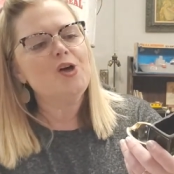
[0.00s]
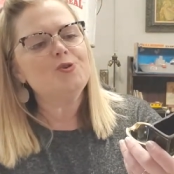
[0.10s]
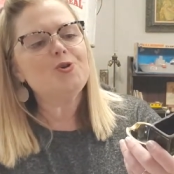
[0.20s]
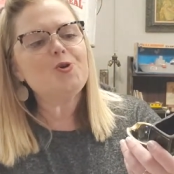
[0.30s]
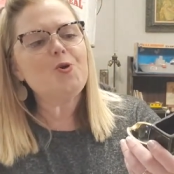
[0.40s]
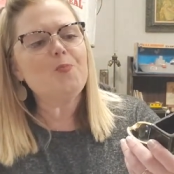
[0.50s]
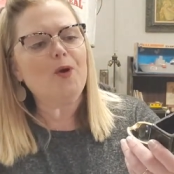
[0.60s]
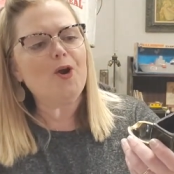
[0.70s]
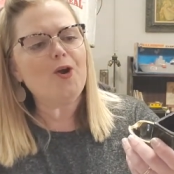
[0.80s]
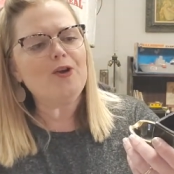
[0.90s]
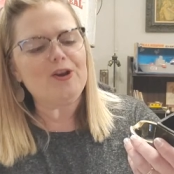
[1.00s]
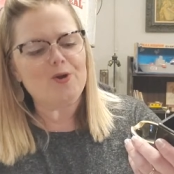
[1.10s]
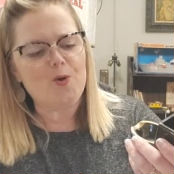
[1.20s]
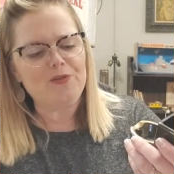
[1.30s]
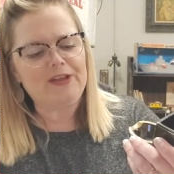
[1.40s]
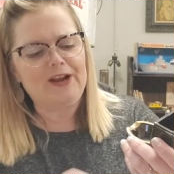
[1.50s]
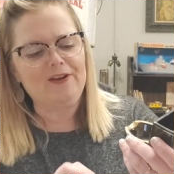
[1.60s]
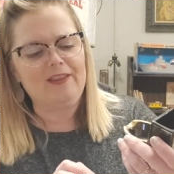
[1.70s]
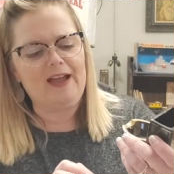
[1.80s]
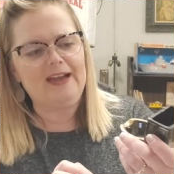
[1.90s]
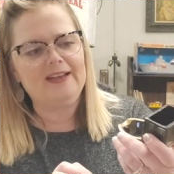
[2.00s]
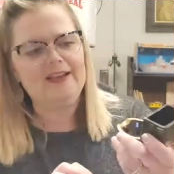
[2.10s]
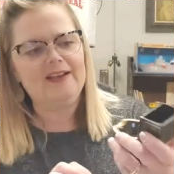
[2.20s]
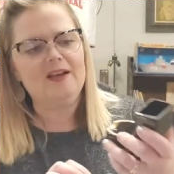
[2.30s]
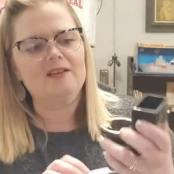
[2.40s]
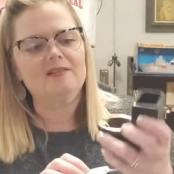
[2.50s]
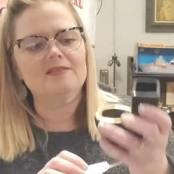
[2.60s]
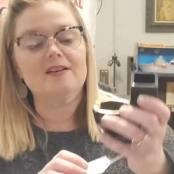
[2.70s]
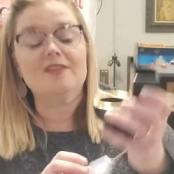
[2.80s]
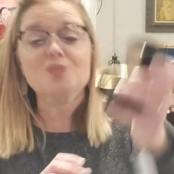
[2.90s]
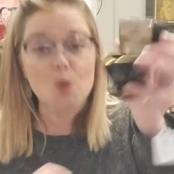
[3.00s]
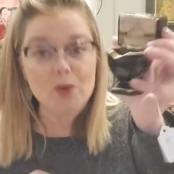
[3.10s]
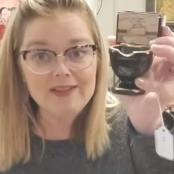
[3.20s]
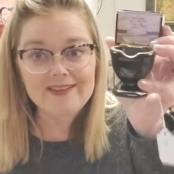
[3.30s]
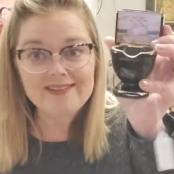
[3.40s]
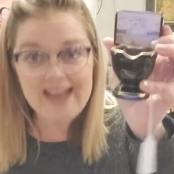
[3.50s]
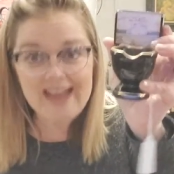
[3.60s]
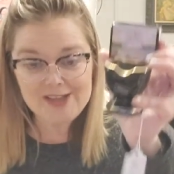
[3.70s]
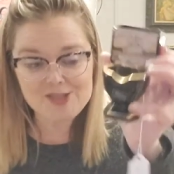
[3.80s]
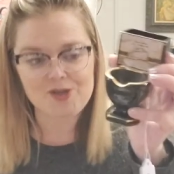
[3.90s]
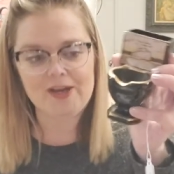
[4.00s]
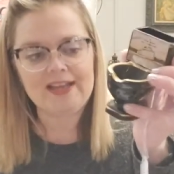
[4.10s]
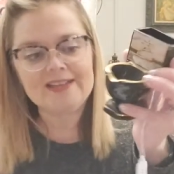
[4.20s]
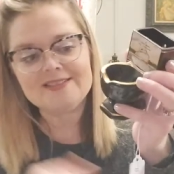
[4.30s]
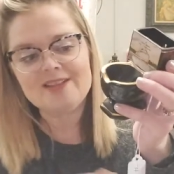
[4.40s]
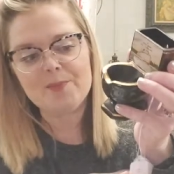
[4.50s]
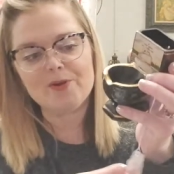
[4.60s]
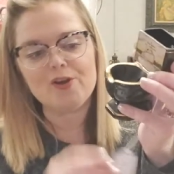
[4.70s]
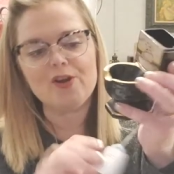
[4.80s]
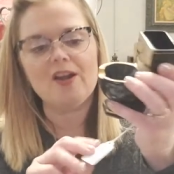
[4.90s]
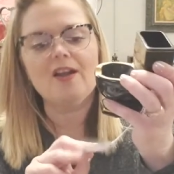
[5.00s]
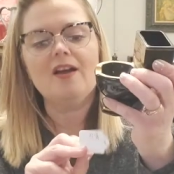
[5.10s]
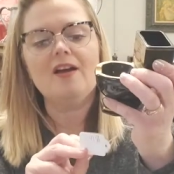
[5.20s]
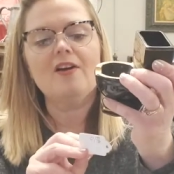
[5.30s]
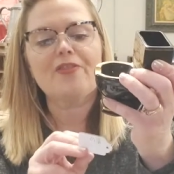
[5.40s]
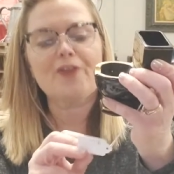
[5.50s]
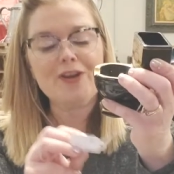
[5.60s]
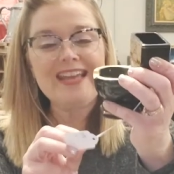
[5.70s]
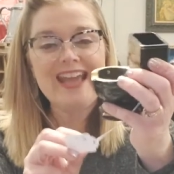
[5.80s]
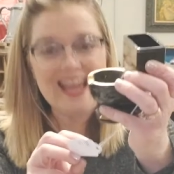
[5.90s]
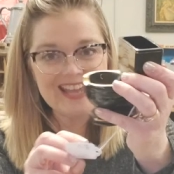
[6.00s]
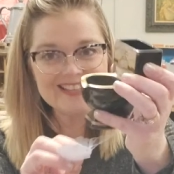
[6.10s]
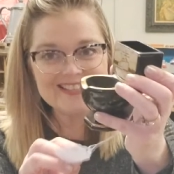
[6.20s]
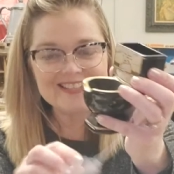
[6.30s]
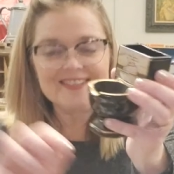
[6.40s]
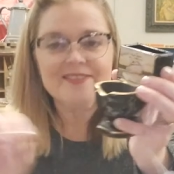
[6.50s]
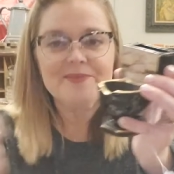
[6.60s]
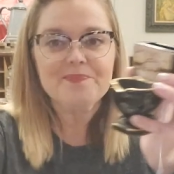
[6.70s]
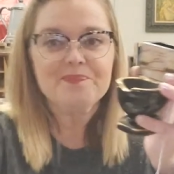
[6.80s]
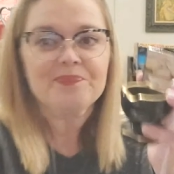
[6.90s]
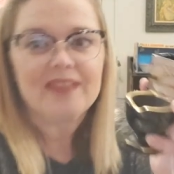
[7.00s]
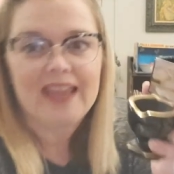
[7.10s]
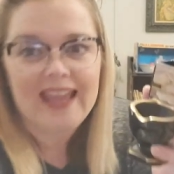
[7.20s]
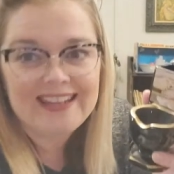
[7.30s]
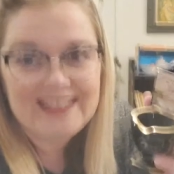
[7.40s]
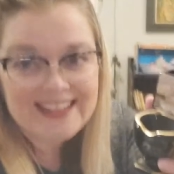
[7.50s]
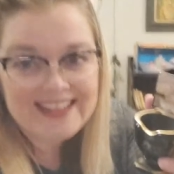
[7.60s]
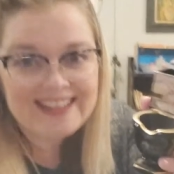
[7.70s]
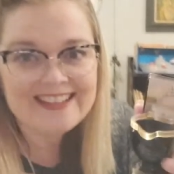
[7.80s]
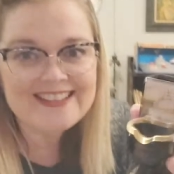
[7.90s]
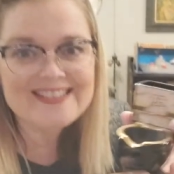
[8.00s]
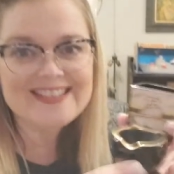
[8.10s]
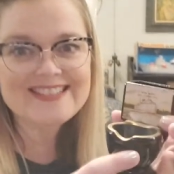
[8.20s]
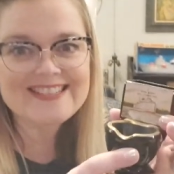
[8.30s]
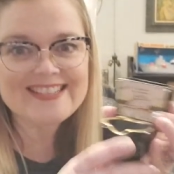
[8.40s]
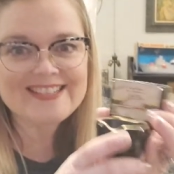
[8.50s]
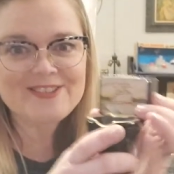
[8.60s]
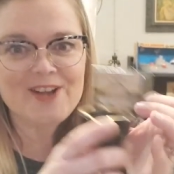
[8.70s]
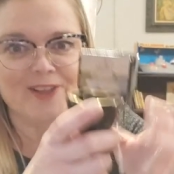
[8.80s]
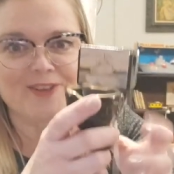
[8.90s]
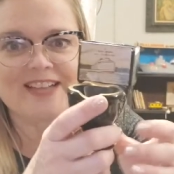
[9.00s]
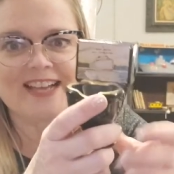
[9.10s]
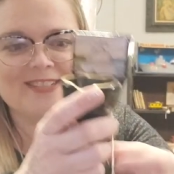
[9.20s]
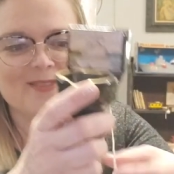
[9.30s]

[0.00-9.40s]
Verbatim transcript: New Bern, North Carolina toilet ashtray. It's number 38 and it is $6. Hi